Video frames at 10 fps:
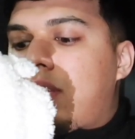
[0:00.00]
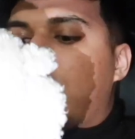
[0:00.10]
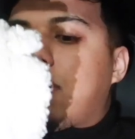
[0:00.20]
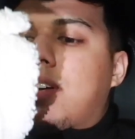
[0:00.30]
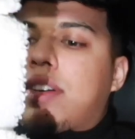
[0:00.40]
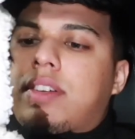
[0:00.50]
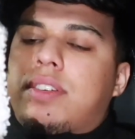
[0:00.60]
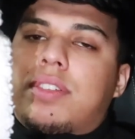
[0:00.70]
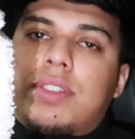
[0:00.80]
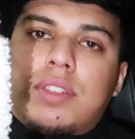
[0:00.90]

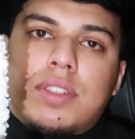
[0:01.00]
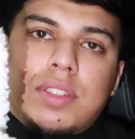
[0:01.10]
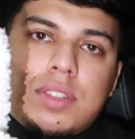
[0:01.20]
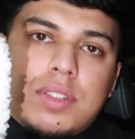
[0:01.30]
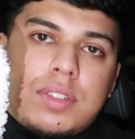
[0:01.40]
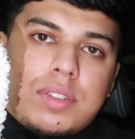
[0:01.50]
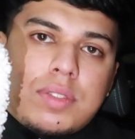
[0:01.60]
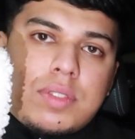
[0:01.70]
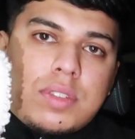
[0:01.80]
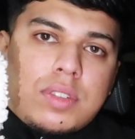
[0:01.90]

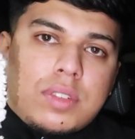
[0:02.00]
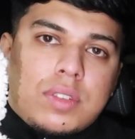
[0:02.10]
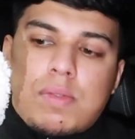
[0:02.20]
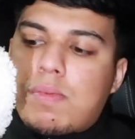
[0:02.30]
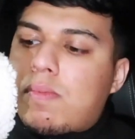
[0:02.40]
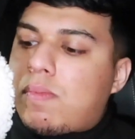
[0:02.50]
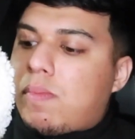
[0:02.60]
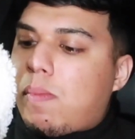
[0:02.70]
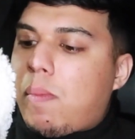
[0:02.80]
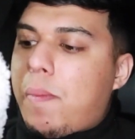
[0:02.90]

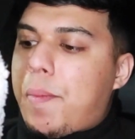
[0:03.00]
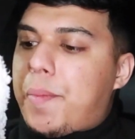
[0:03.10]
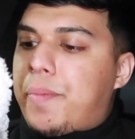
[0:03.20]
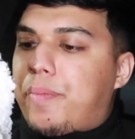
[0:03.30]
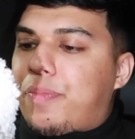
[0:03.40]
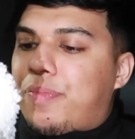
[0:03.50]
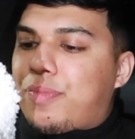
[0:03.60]
(not speaking)